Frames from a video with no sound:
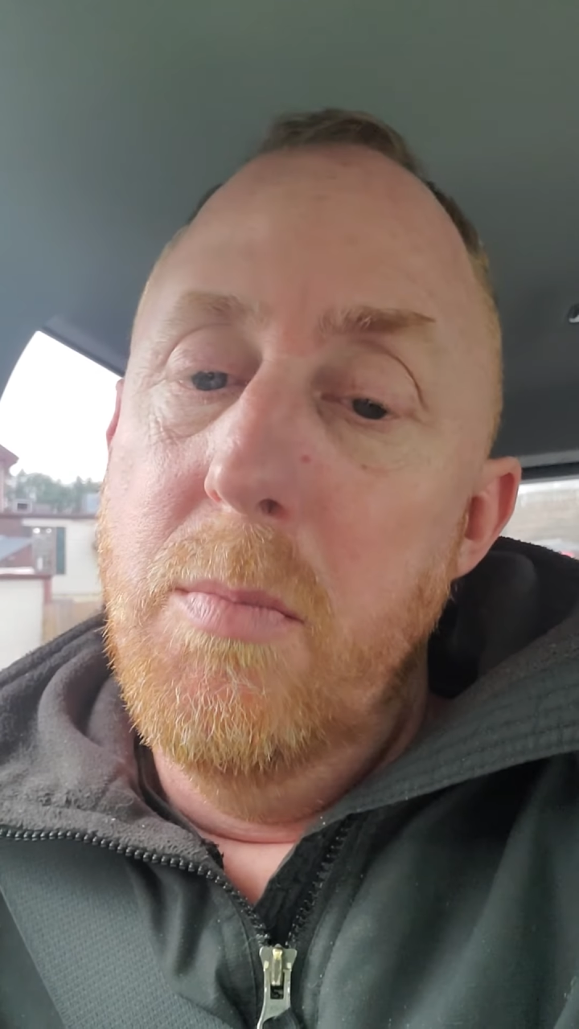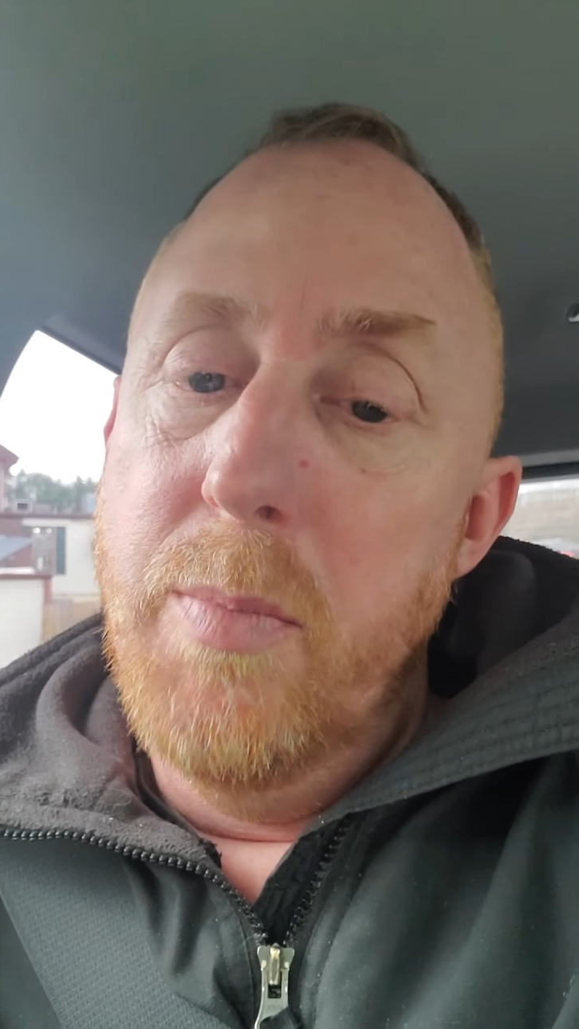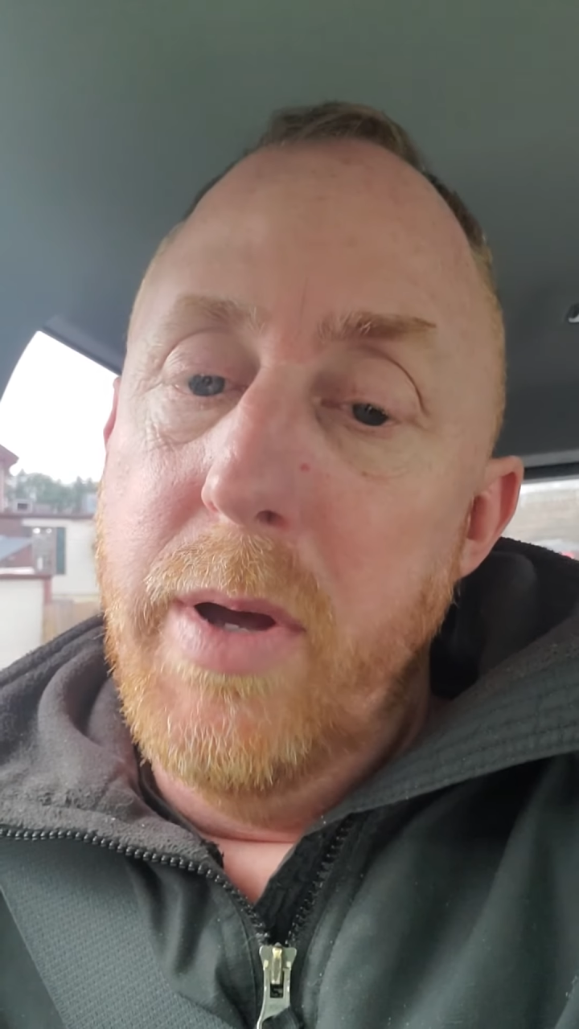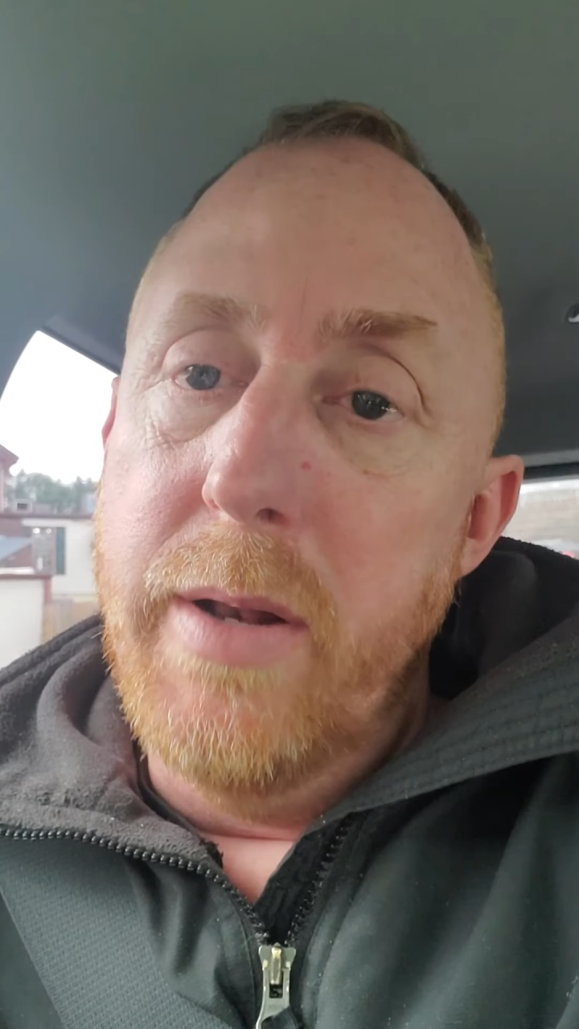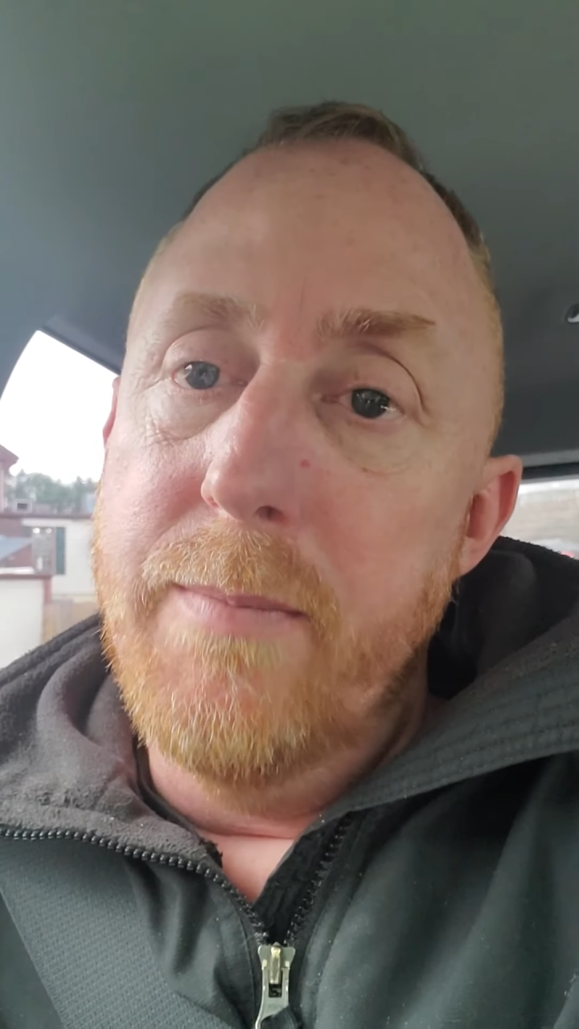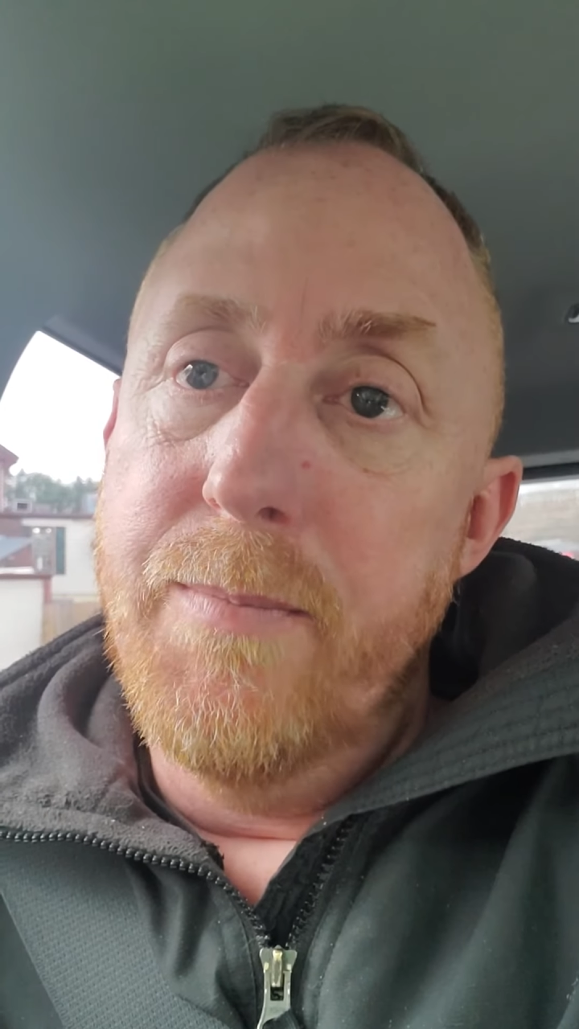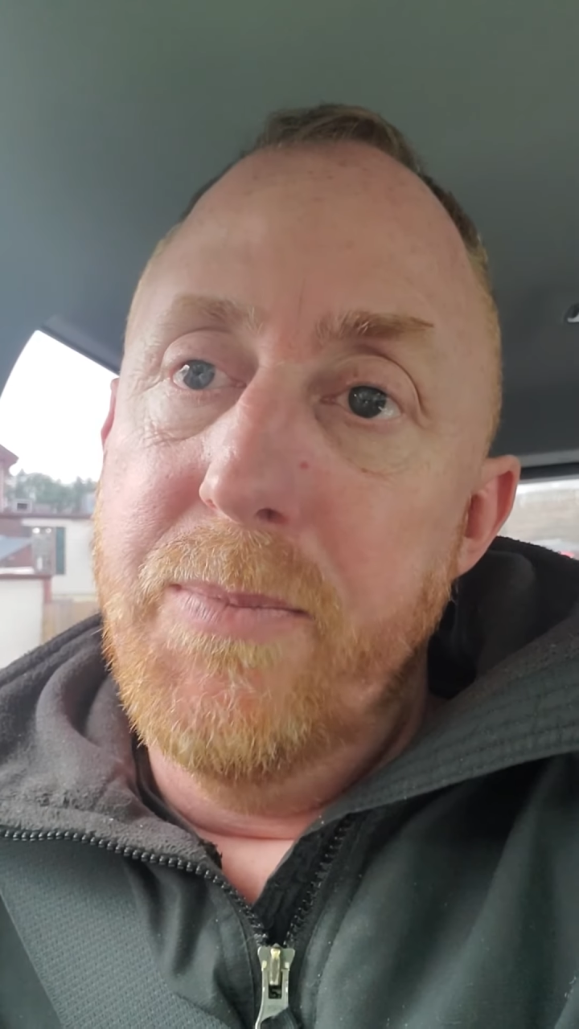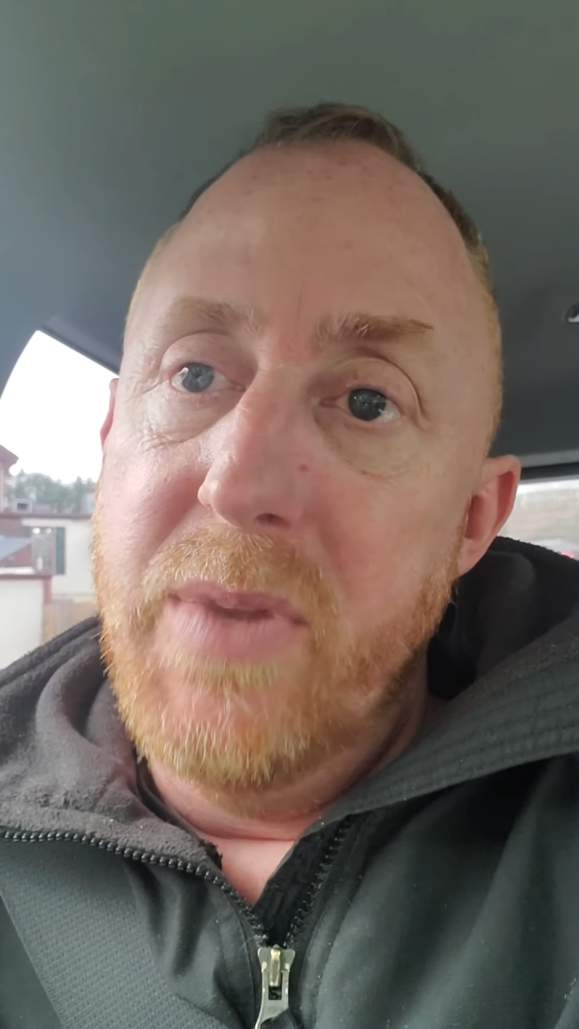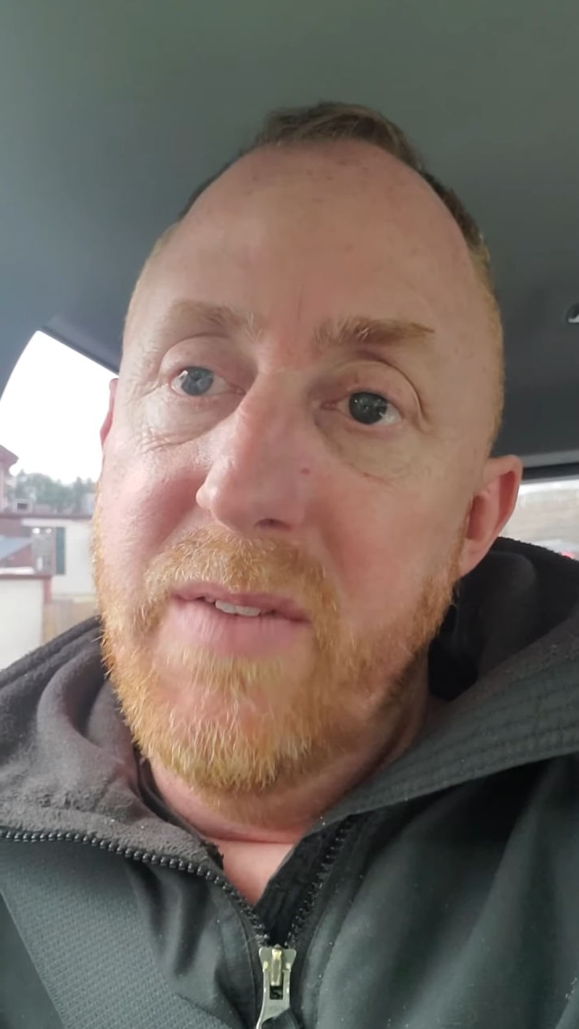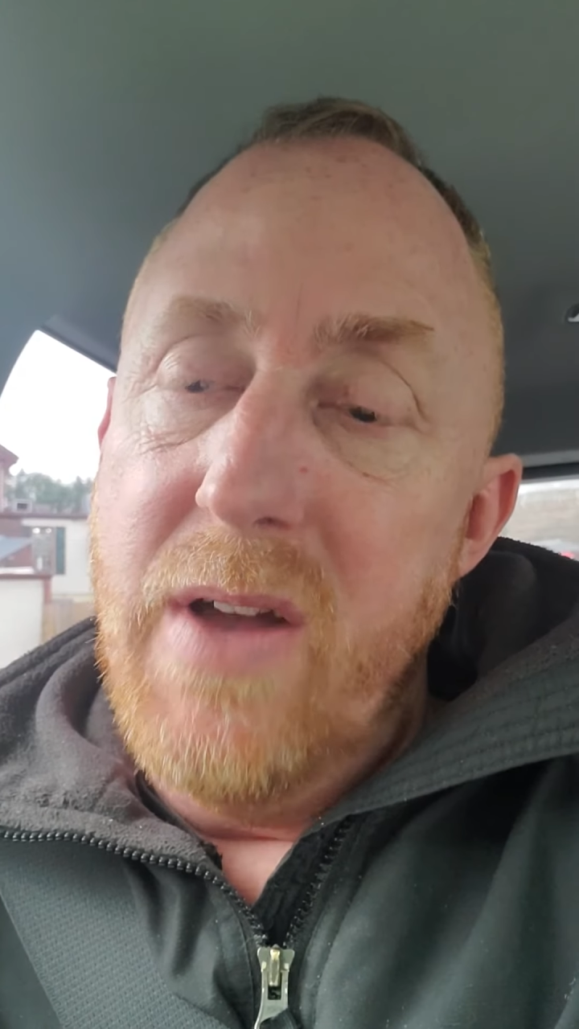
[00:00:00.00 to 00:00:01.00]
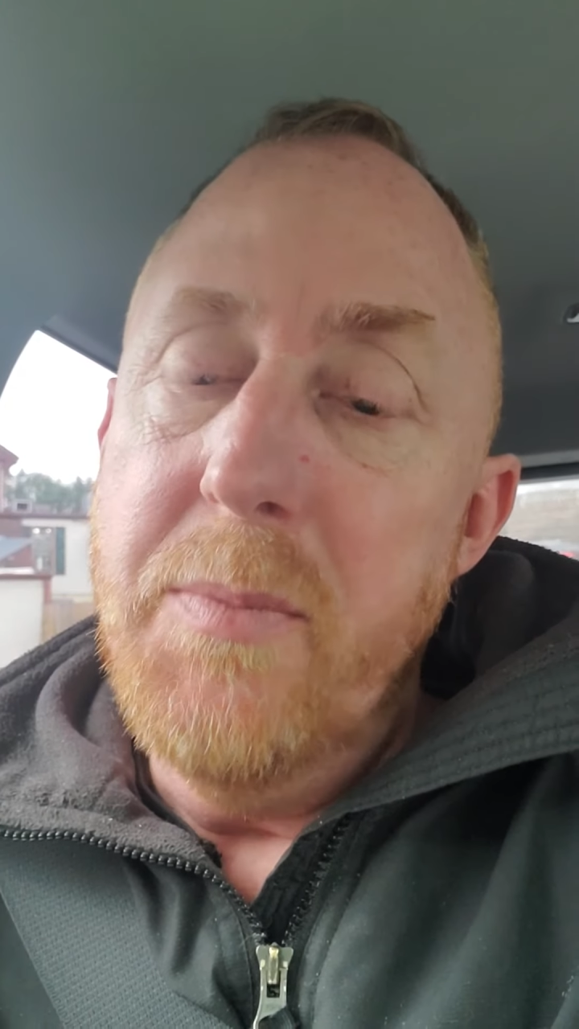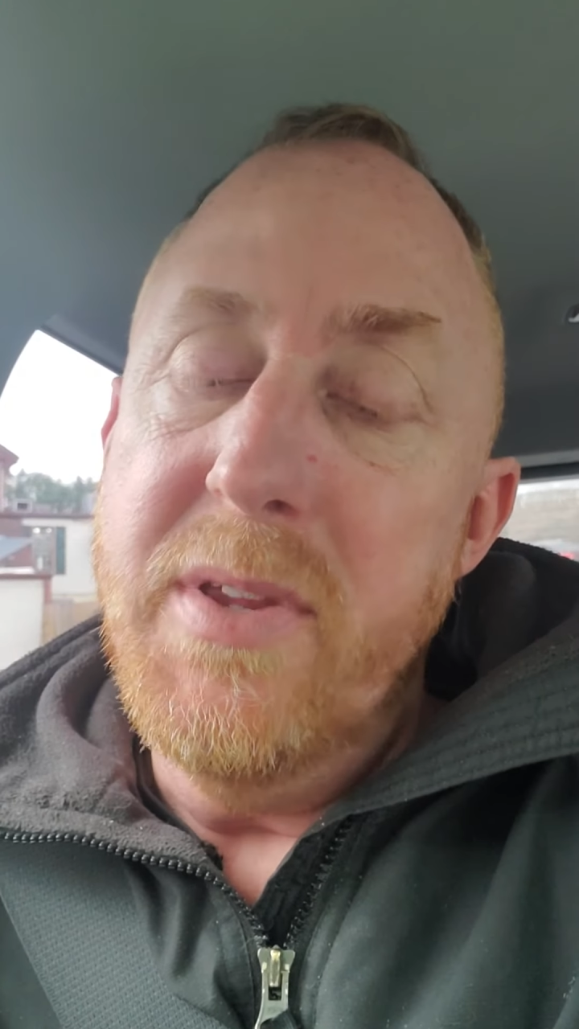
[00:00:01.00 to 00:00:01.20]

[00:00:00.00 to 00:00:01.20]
But if I'm